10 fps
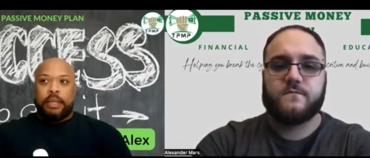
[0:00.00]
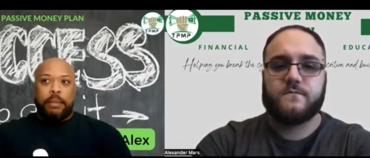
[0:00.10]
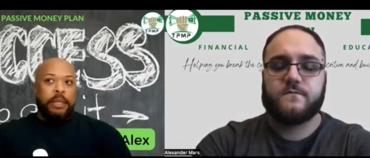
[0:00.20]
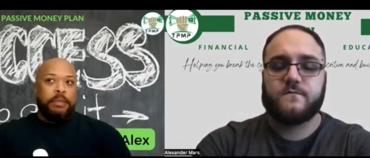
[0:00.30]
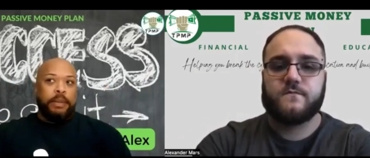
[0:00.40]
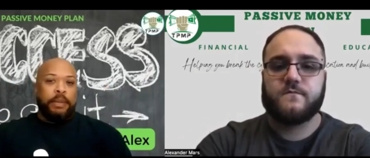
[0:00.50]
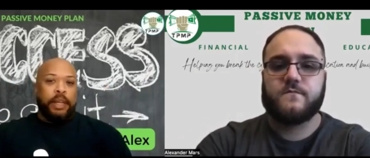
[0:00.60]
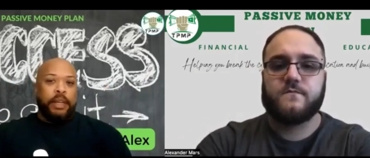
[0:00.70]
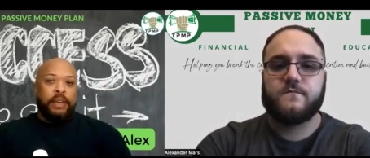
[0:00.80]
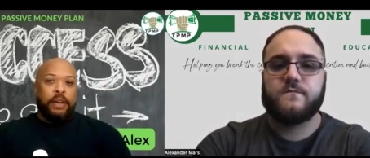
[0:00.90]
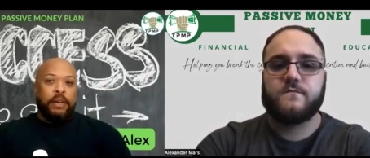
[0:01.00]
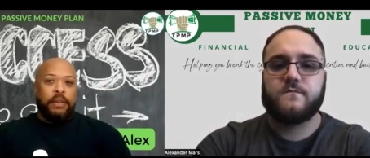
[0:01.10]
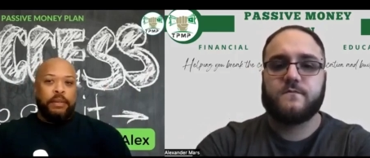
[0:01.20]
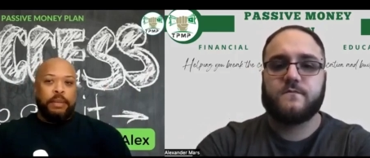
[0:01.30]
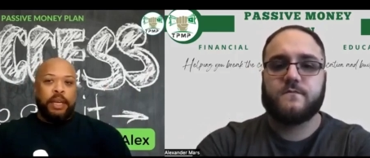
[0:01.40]
Speaker 1: some of these people ain't even
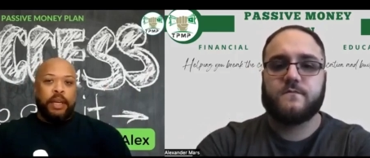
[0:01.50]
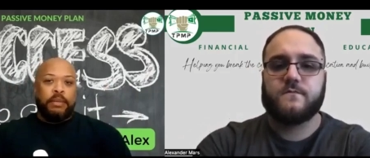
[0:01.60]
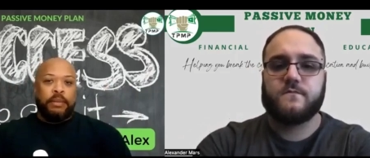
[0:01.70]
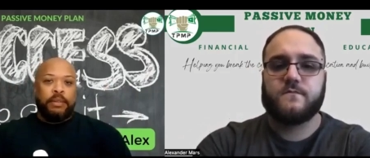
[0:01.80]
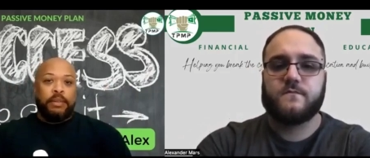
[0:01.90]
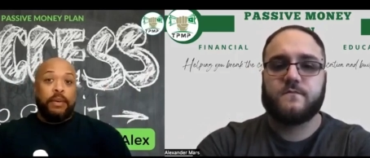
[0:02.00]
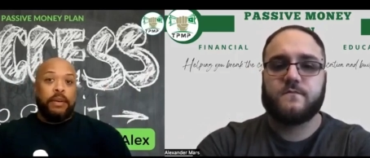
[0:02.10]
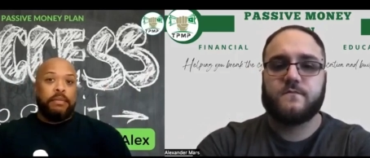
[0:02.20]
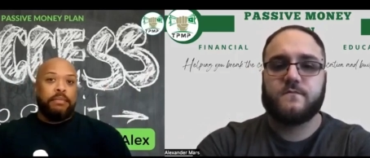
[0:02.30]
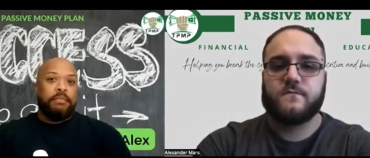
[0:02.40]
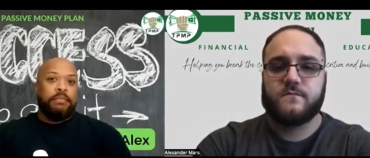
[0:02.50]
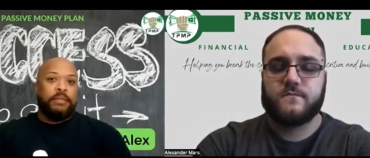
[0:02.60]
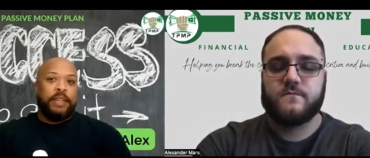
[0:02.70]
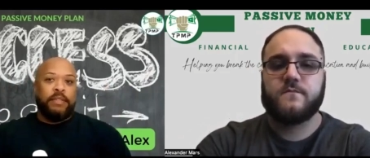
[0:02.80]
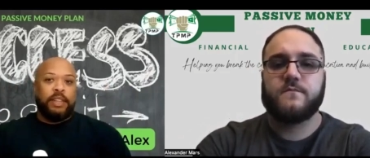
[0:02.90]
old enough to be experts or
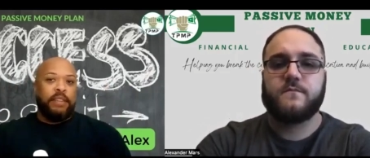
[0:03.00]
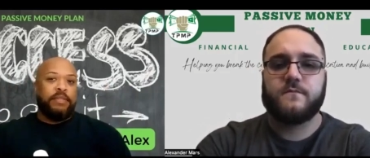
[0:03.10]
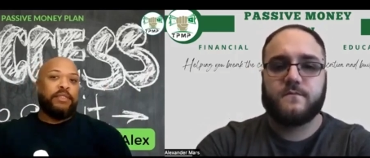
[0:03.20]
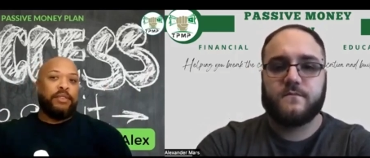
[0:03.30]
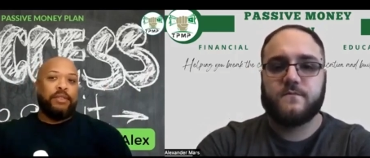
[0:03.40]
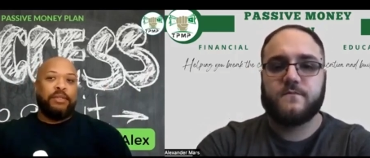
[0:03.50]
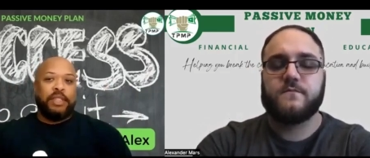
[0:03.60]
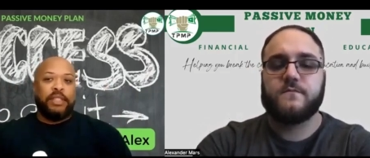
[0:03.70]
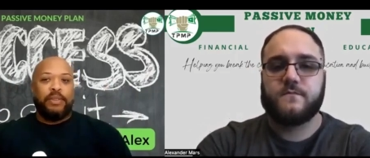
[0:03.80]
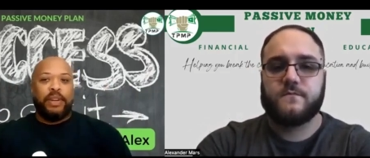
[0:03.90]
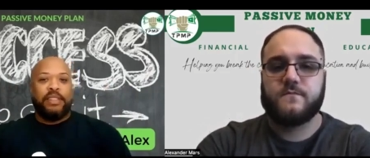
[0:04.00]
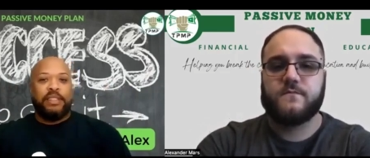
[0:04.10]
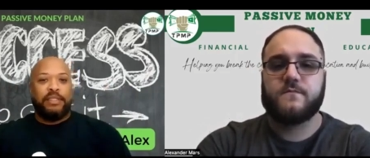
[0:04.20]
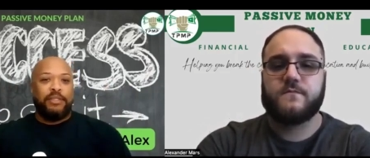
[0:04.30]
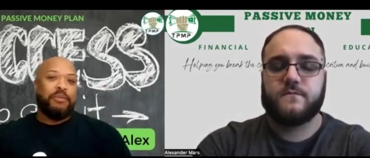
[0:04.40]
never lived through
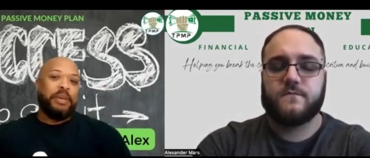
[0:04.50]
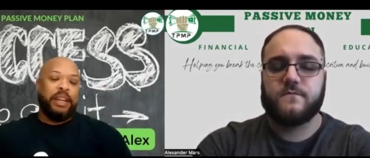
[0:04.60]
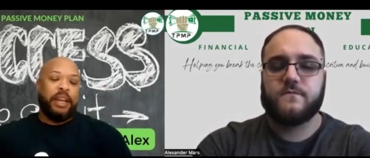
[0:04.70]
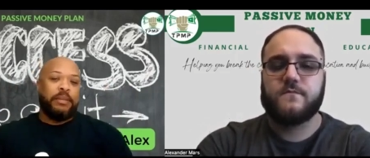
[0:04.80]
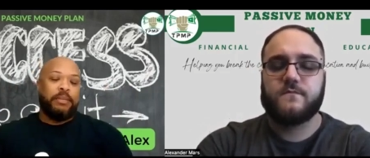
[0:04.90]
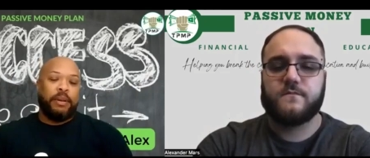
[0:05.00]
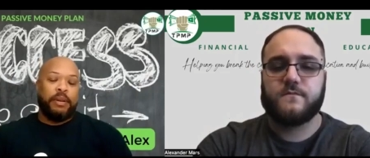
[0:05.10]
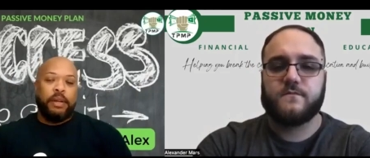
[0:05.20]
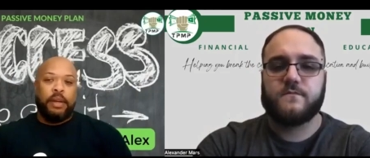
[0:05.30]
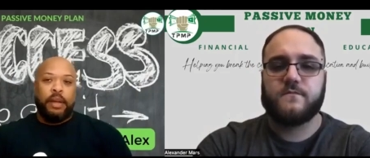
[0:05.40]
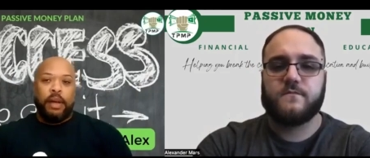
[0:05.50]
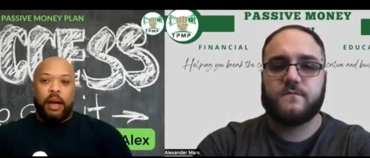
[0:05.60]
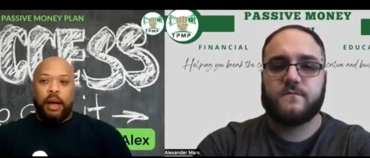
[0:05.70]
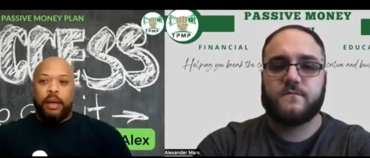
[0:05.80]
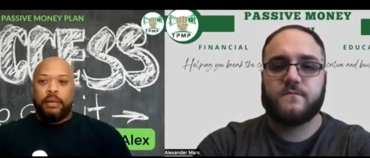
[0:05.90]
situations to be an expert.
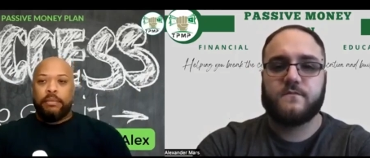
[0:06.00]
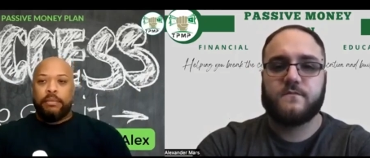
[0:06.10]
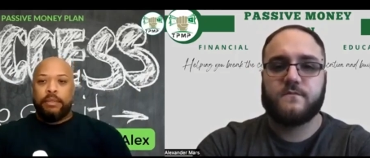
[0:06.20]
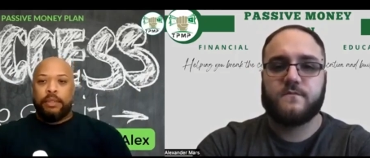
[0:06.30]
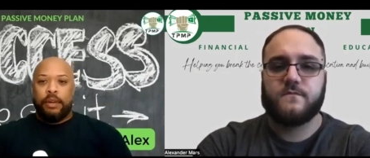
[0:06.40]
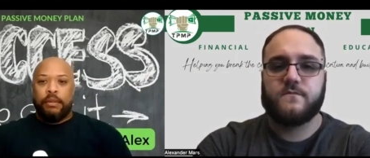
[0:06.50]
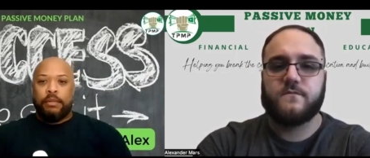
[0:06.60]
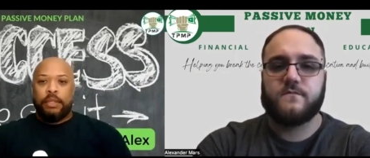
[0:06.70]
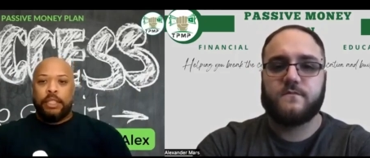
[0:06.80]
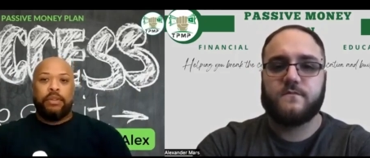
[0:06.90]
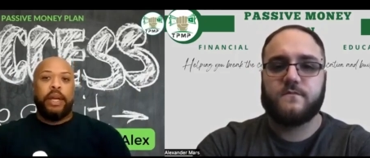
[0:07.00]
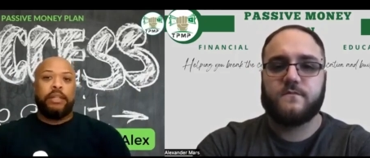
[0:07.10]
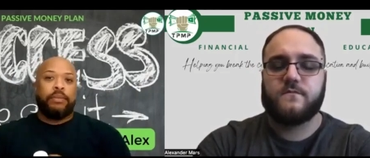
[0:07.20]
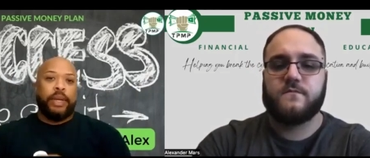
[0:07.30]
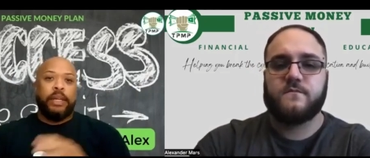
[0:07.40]
Uh, you know, it's
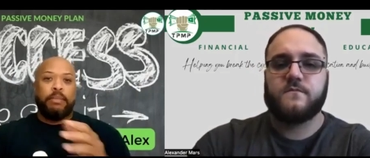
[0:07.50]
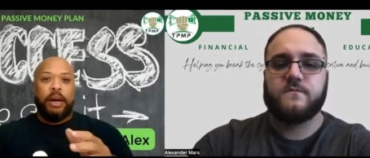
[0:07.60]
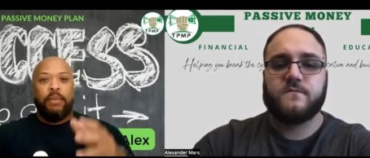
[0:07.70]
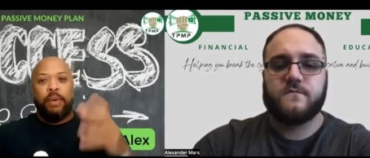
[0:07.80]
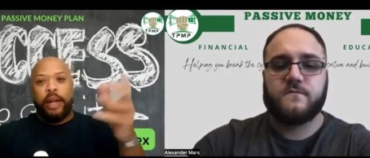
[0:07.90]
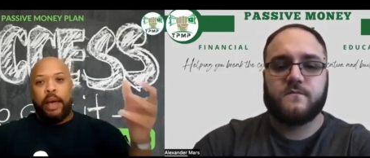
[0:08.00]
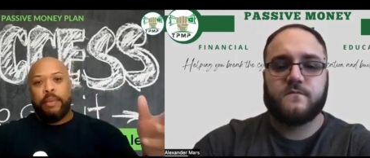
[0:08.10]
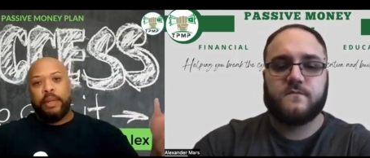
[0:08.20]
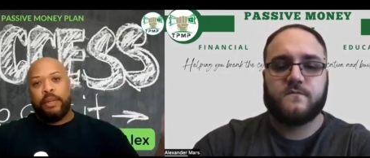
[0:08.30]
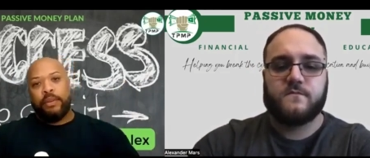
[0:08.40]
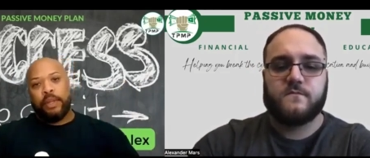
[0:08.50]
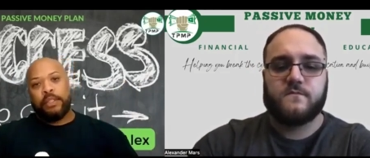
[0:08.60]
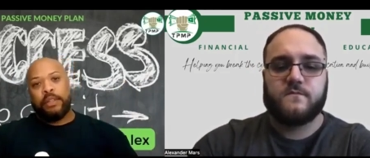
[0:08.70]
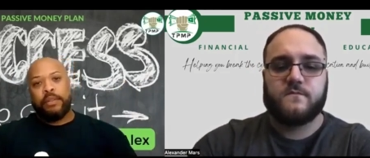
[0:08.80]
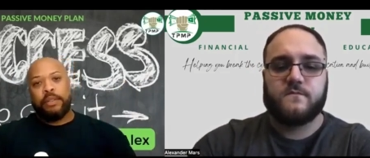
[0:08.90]
great to read about what happened
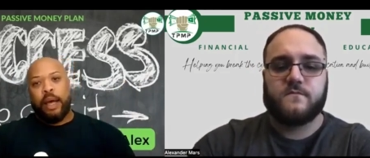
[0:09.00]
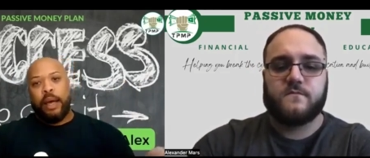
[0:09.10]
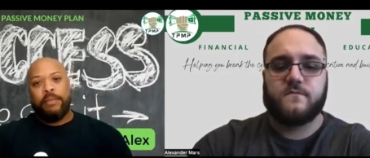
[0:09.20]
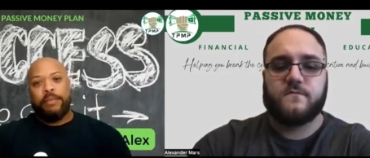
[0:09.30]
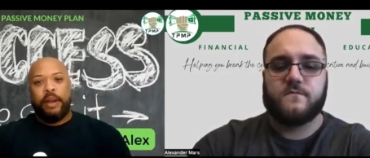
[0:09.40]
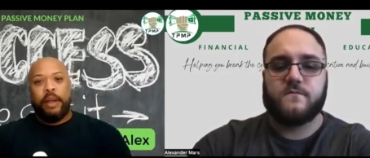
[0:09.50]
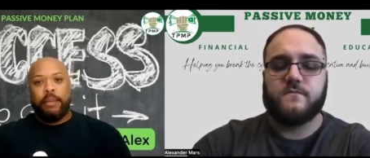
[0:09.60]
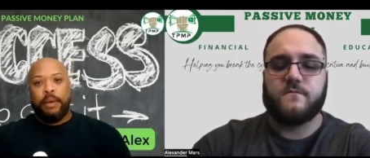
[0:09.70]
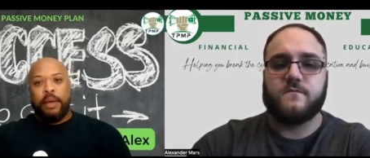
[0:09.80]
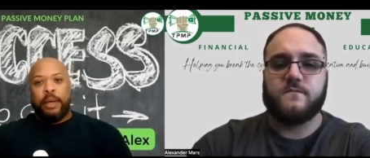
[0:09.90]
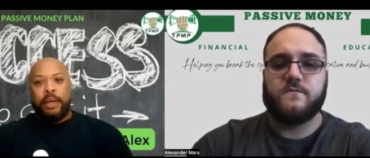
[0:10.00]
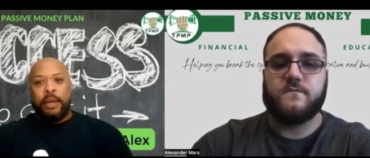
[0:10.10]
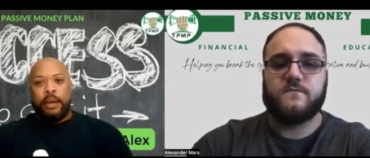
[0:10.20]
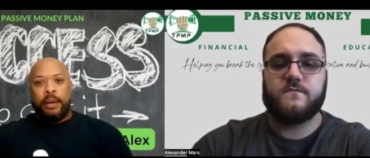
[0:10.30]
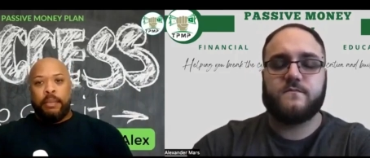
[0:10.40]
during a certain time frame,
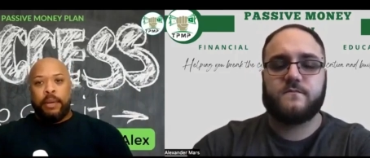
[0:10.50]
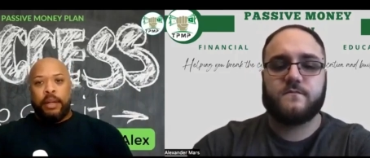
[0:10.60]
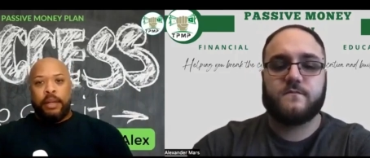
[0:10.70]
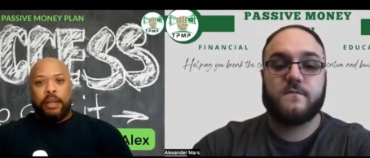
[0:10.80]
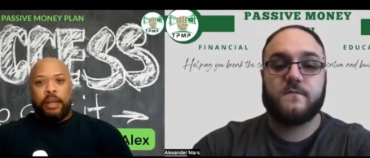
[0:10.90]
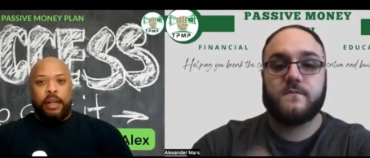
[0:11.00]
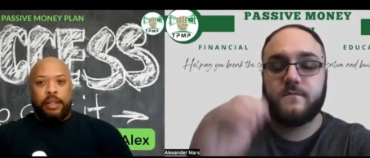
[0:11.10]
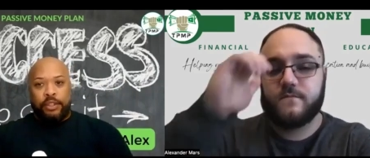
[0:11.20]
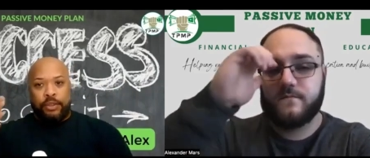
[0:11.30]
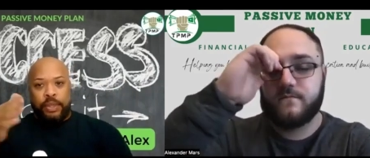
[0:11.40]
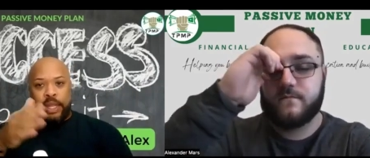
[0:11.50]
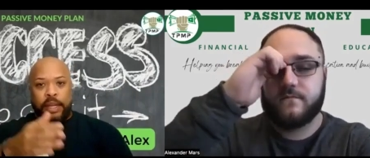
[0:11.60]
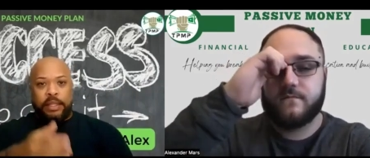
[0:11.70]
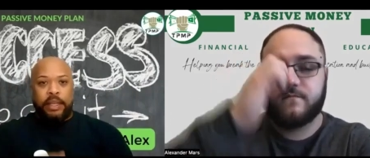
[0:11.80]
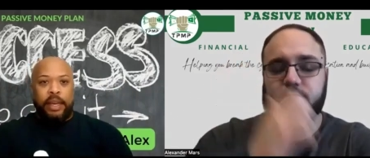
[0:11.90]
but unless you was
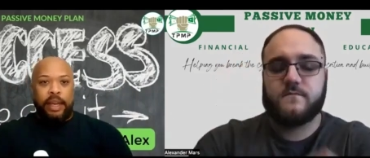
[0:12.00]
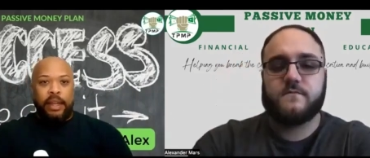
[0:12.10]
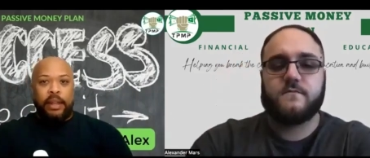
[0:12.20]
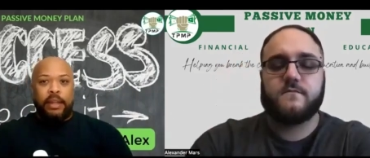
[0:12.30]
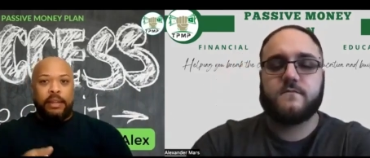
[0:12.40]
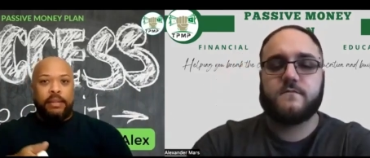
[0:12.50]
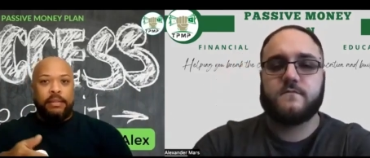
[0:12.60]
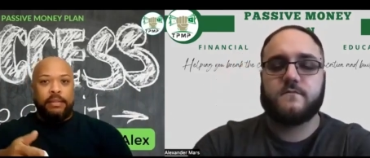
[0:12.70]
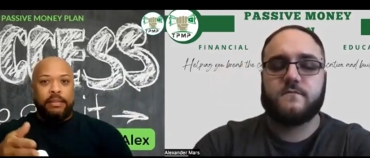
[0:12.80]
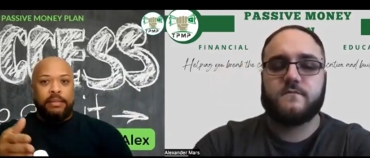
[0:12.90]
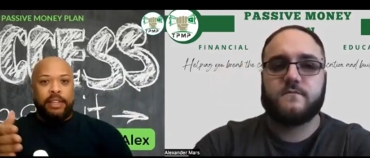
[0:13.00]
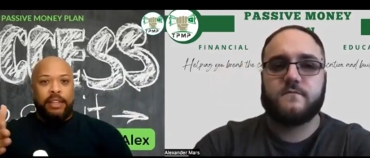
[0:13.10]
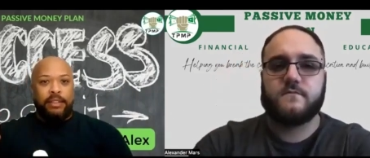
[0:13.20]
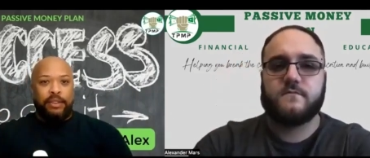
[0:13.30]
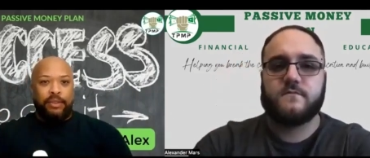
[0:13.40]
actually in it,
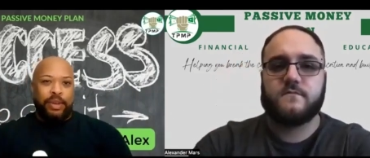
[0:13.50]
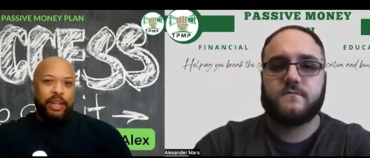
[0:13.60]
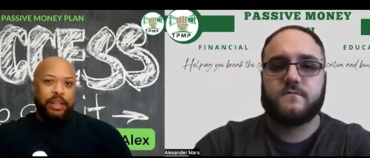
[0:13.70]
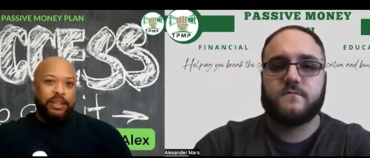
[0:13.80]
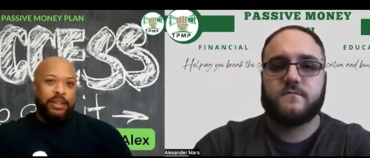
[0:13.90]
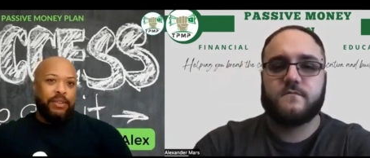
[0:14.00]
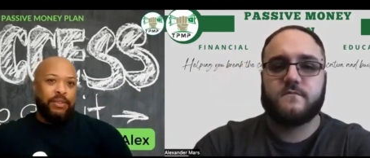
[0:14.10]
then you really